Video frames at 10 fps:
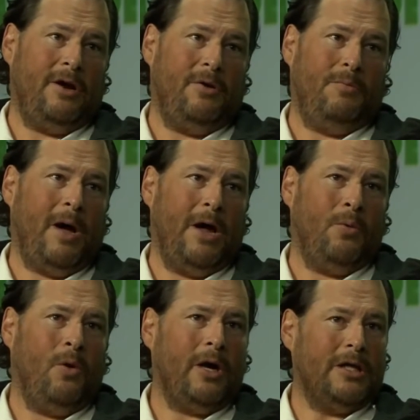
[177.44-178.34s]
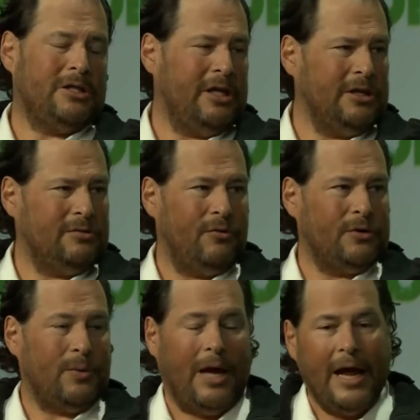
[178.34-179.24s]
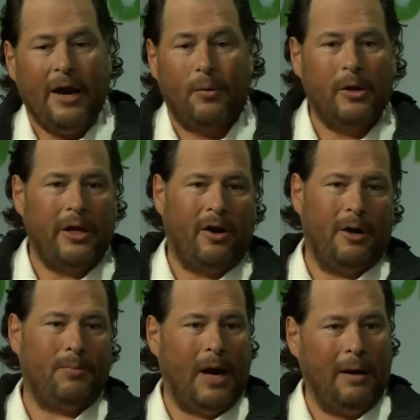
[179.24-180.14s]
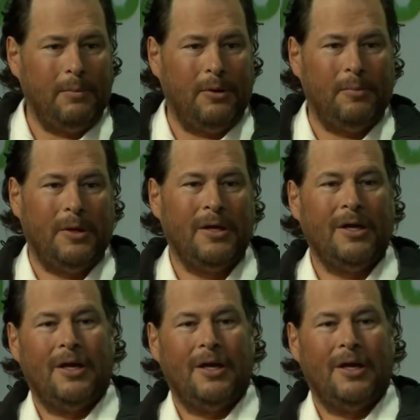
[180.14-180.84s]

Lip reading: in my work at SalesForce. When I had a really hard problem,